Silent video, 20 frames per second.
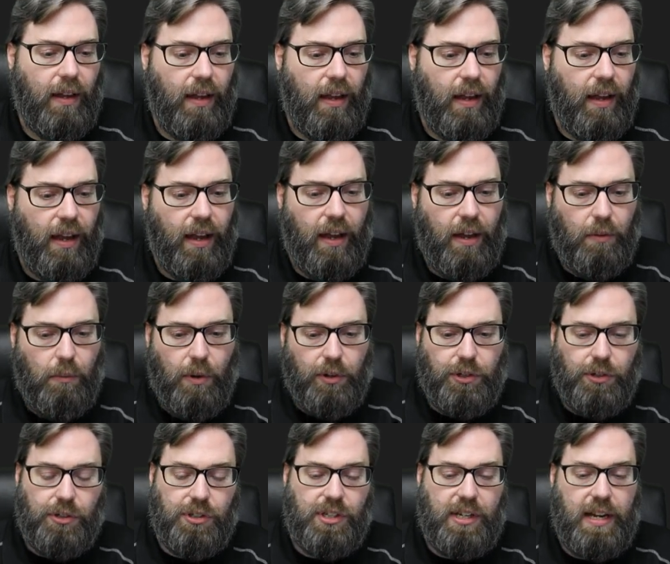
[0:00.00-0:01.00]
And what
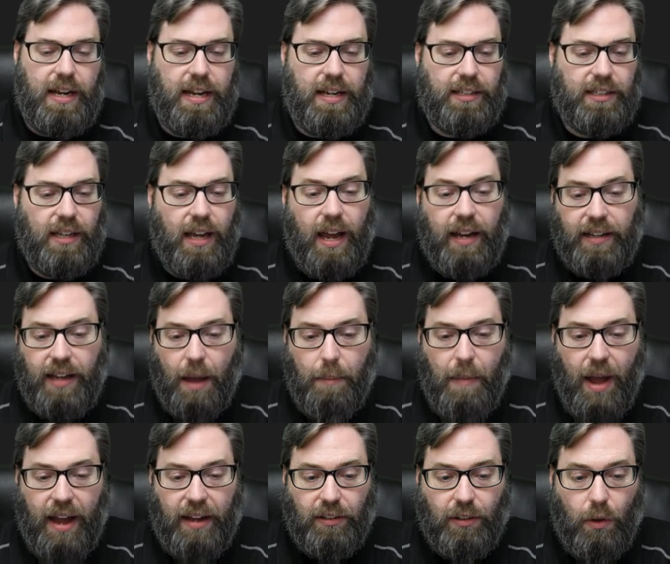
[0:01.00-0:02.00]
you'll see is I got
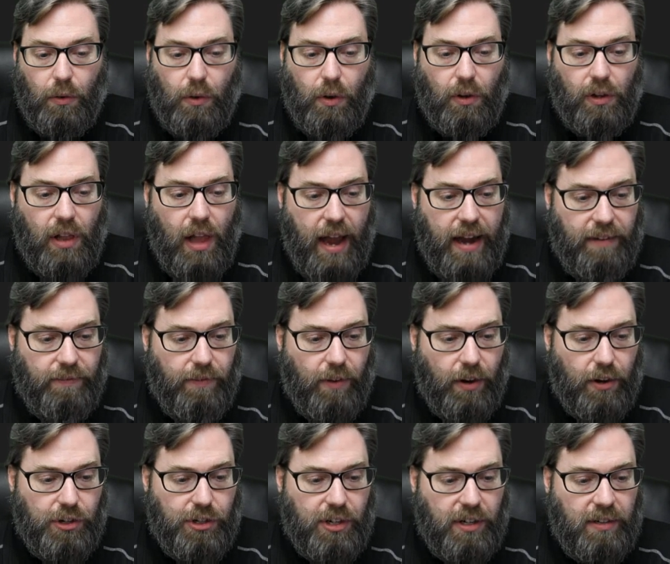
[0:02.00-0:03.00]
my local client
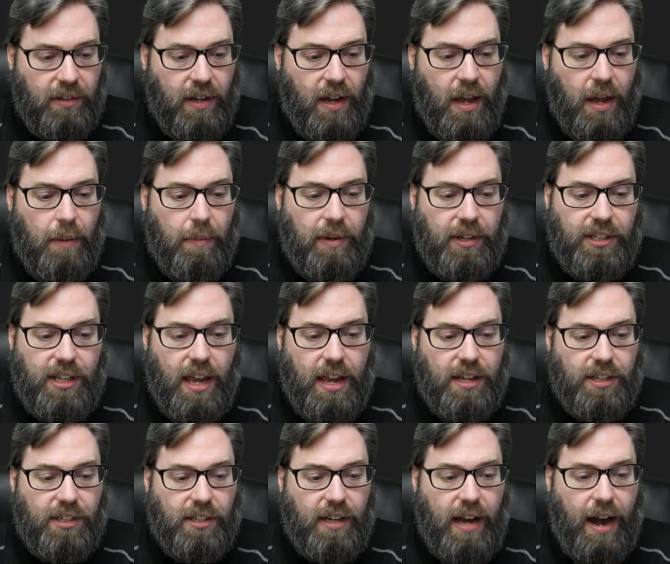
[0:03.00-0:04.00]
version. It
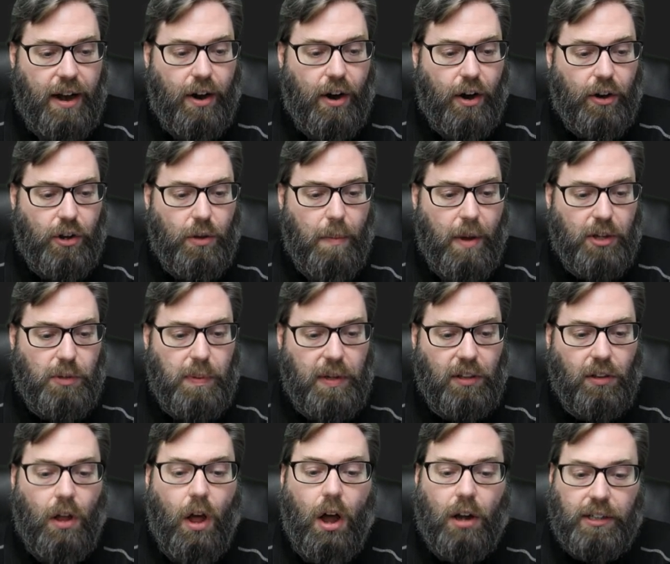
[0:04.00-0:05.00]
says, error, you must be
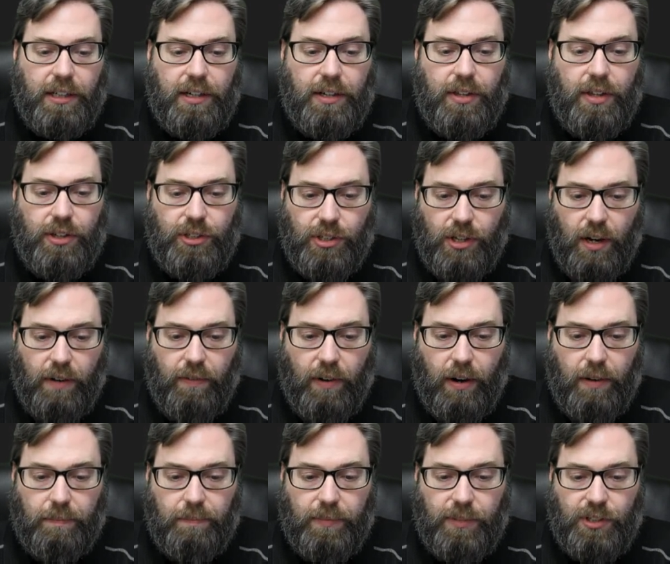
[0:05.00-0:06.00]
logged into the server.
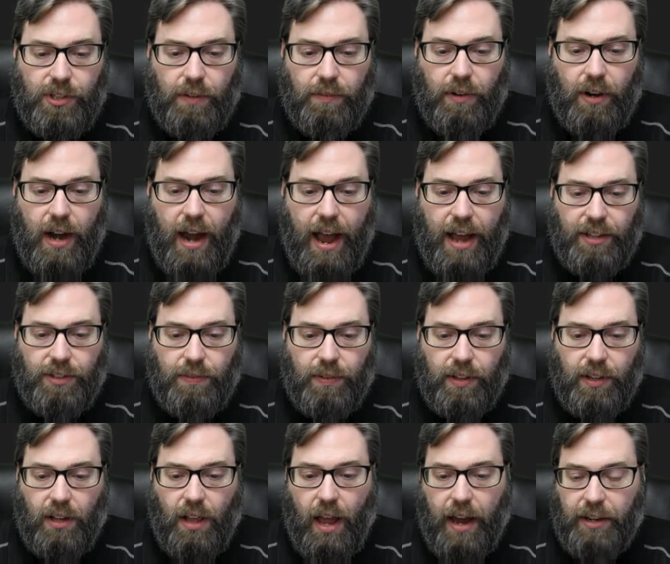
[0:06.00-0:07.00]
The server asks for the
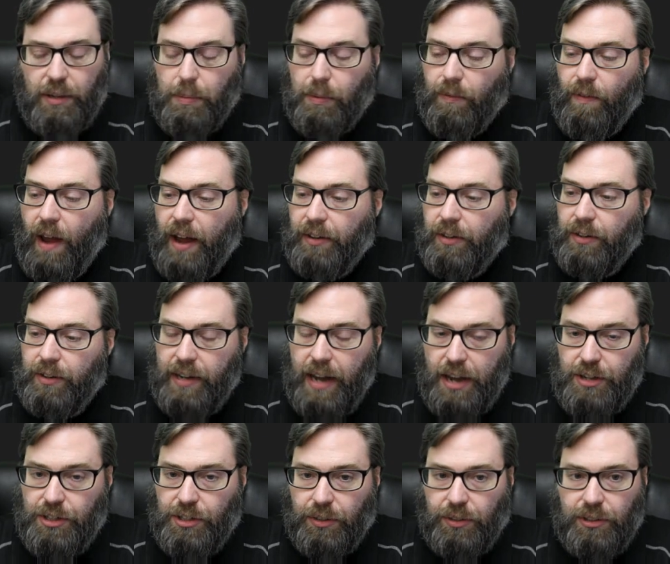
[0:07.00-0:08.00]
client to provide
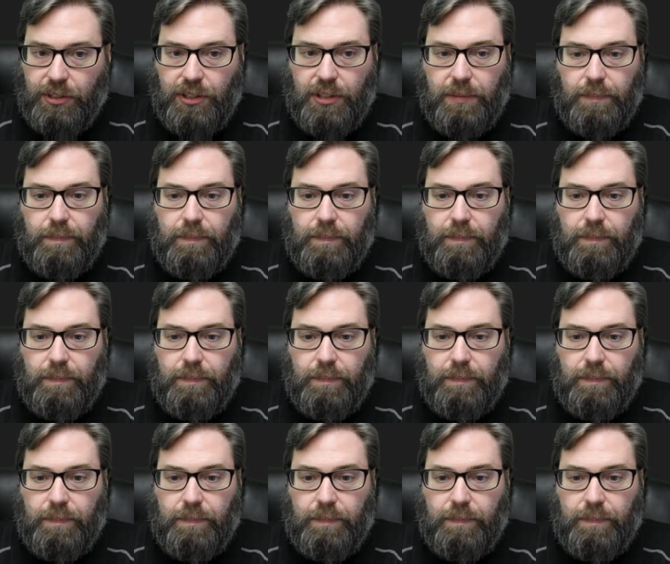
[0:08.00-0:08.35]
credentials.